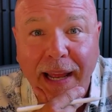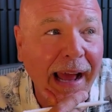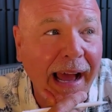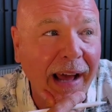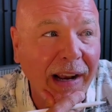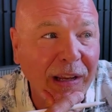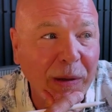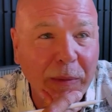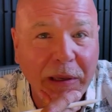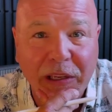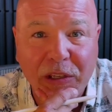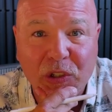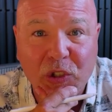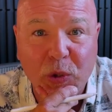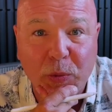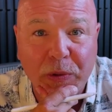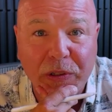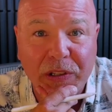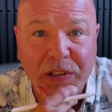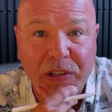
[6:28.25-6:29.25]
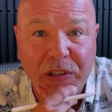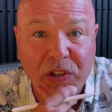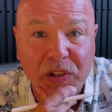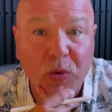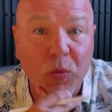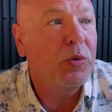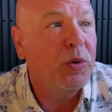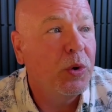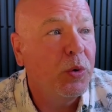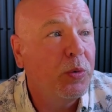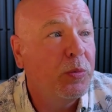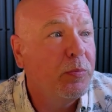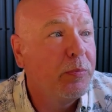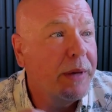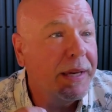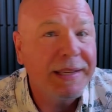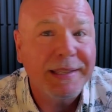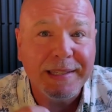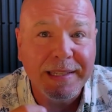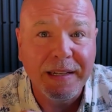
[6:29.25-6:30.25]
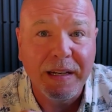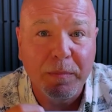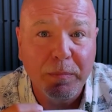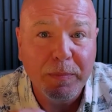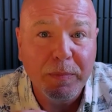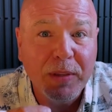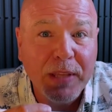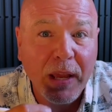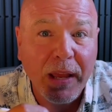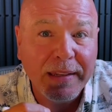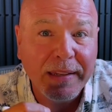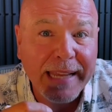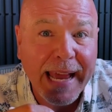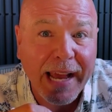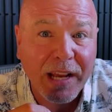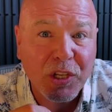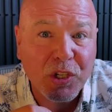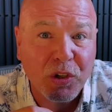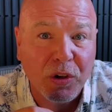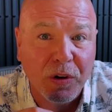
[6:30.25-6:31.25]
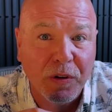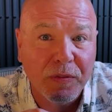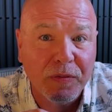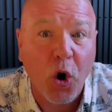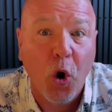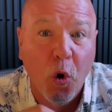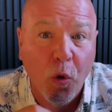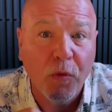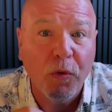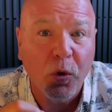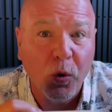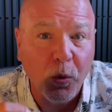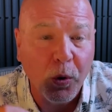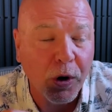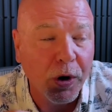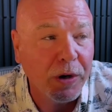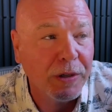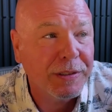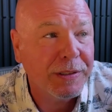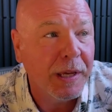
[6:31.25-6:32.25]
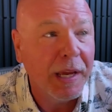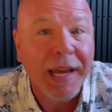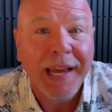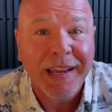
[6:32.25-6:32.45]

How do you make a stupid decision? You mix in a dash of overworked,